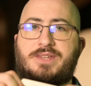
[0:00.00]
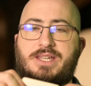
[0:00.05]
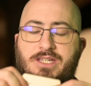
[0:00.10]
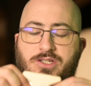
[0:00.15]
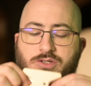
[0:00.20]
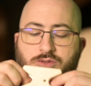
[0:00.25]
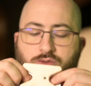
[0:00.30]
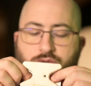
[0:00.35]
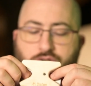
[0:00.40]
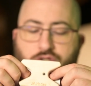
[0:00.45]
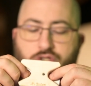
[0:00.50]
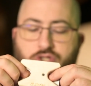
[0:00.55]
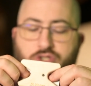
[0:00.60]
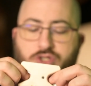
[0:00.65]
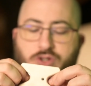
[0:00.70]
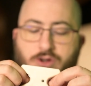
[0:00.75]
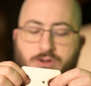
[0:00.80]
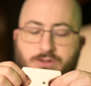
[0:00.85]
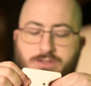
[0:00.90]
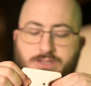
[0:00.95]
you'll
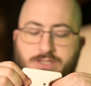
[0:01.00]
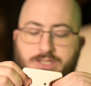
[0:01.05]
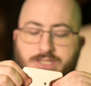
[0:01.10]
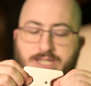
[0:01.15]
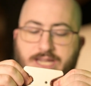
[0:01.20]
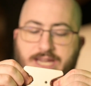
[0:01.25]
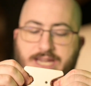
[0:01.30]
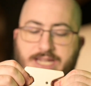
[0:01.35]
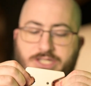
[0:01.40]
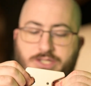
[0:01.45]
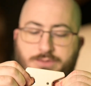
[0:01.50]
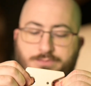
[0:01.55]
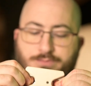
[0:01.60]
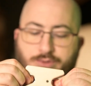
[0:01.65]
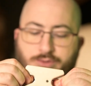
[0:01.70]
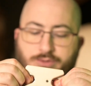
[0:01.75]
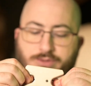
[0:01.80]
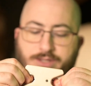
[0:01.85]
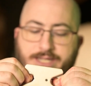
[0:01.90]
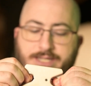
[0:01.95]
start the test
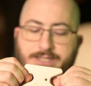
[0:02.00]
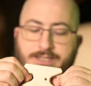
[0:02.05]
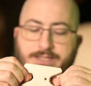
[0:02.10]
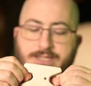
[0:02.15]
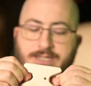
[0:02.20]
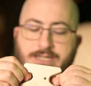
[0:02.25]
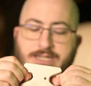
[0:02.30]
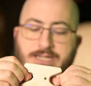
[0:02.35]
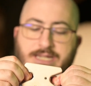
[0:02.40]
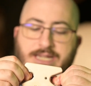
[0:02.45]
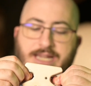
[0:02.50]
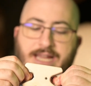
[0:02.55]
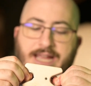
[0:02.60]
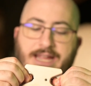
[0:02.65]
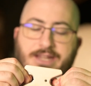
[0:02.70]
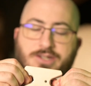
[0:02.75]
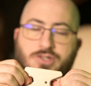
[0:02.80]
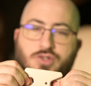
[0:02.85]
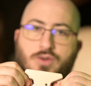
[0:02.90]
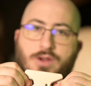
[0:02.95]
pulling
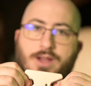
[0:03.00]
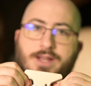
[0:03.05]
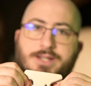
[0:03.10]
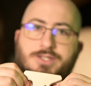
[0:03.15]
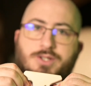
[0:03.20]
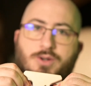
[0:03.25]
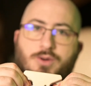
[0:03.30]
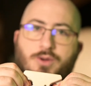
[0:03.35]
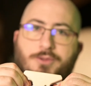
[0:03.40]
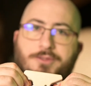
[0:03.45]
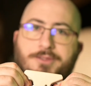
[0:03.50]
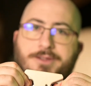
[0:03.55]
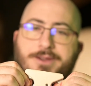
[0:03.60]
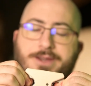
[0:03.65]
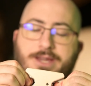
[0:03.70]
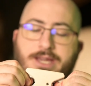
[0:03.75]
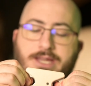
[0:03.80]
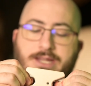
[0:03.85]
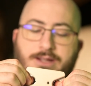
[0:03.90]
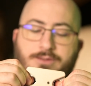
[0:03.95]
and trying to hold
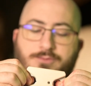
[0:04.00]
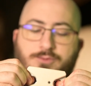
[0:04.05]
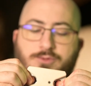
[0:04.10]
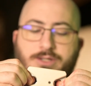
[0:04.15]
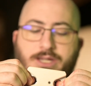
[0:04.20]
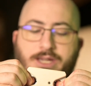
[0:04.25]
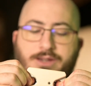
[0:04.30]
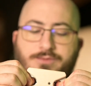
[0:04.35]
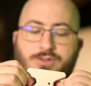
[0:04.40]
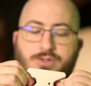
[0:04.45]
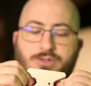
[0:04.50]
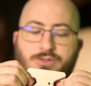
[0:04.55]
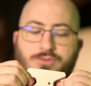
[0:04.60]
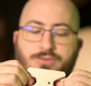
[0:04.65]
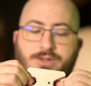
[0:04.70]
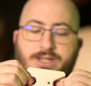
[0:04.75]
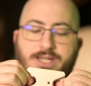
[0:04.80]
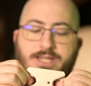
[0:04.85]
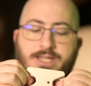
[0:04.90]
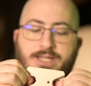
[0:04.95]
it, and it will give you a
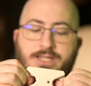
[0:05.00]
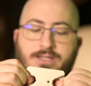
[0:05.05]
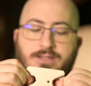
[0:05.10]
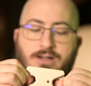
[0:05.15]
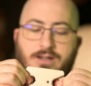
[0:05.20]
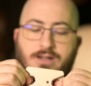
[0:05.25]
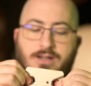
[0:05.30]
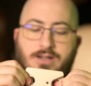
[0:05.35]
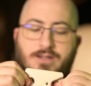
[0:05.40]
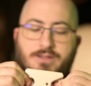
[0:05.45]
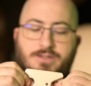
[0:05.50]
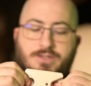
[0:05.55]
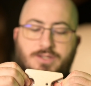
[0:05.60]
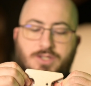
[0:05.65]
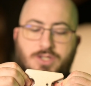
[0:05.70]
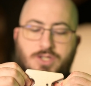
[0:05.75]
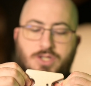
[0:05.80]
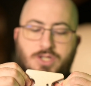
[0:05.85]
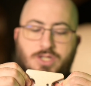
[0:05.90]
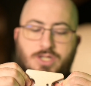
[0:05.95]
reading on
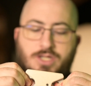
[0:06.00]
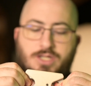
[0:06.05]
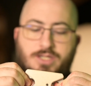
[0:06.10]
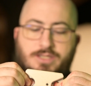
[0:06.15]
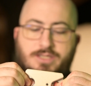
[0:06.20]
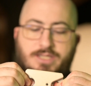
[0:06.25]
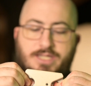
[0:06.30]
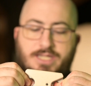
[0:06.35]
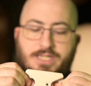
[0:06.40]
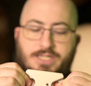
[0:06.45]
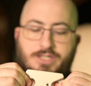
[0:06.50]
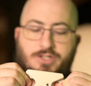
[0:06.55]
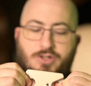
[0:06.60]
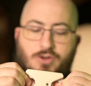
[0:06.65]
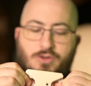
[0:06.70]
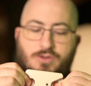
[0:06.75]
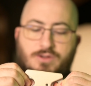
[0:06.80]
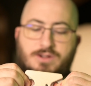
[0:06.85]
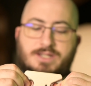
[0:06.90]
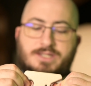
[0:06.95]
the
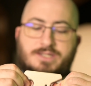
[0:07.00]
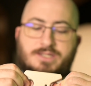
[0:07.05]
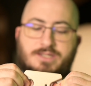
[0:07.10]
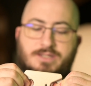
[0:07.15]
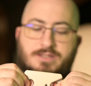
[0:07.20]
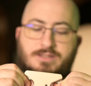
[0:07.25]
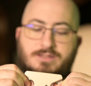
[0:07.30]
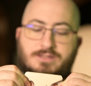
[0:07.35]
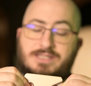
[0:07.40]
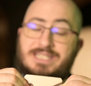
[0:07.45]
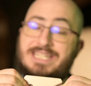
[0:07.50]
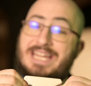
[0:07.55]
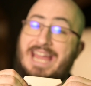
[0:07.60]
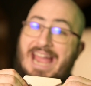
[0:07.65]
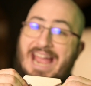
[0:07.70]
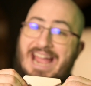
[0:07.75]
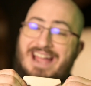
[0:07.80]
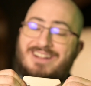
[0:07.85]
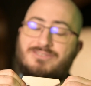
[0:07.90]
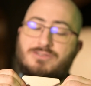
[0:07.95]
current, the
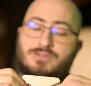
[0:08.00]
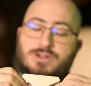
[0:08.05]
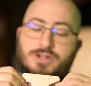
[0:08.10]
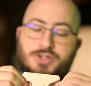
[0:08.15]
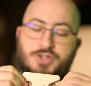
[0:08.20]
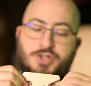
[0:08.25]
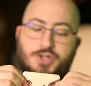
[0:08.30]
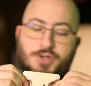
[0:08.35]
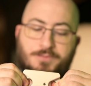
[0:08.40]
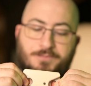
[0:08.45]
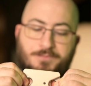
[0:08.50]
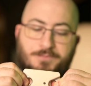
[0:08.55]
average,